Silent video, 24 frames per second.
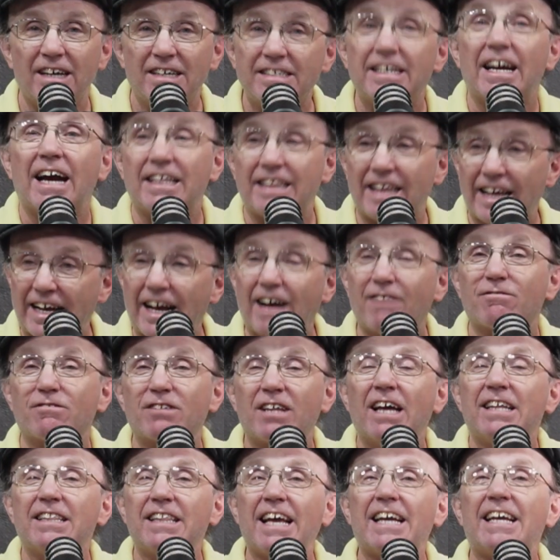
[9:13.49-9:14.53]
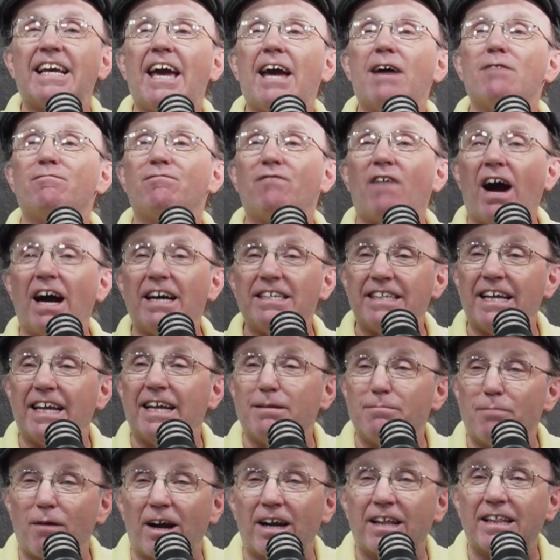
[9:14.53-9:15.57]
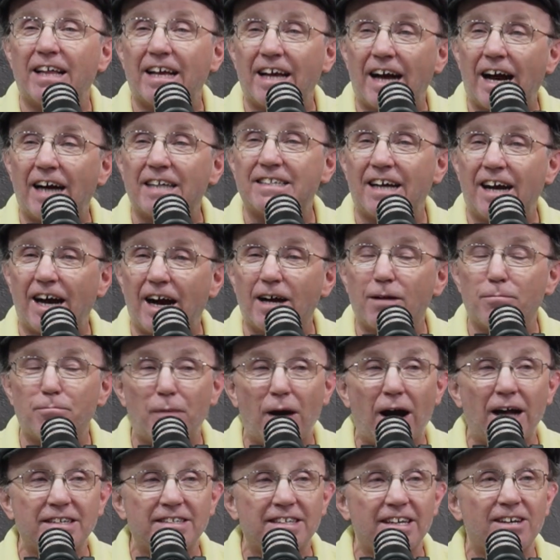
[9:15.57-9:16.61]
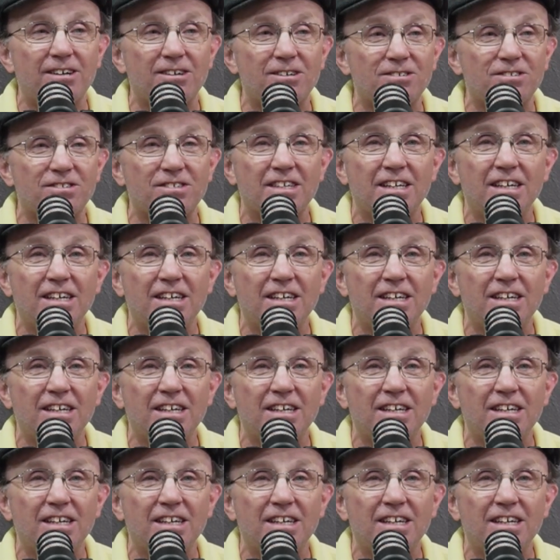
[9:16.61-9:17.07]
Yeah, they can't find anybody. They had to hire pot dealers.